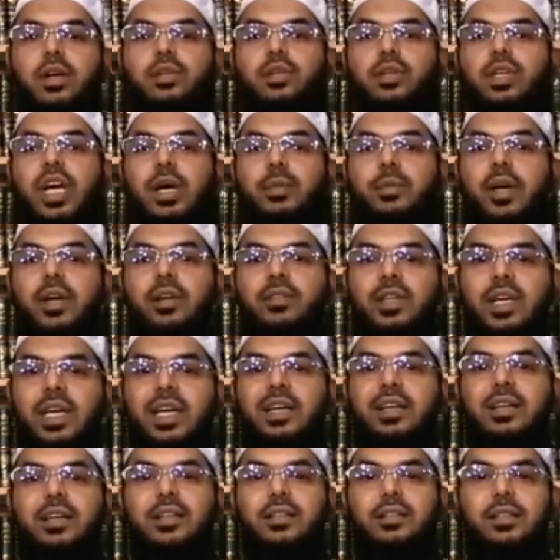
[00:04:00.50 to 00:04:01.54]
to come out of the
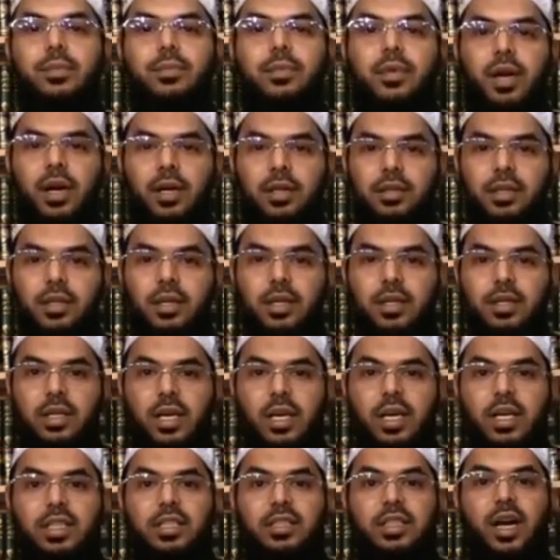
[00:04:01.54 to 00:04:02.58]
Indian subcontinent,
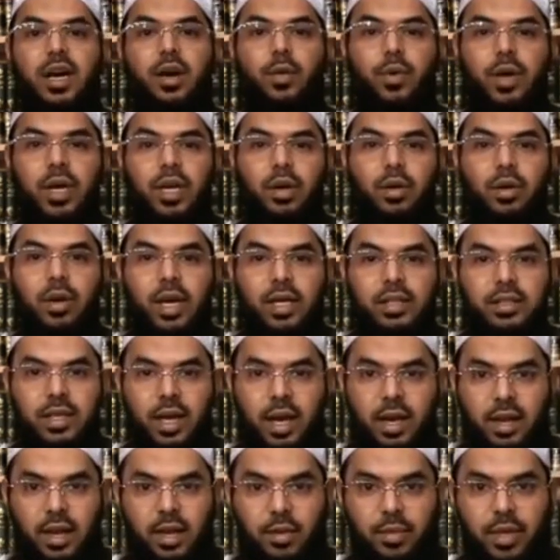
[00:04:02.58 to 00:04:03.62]
Shah Waliullah
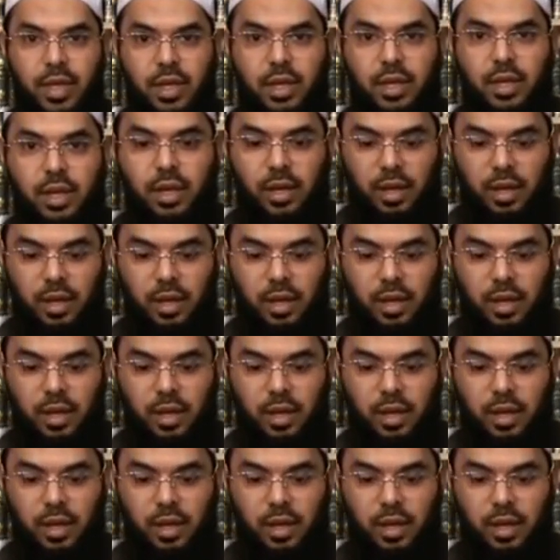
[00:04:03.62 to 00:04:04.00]
Dahlavi,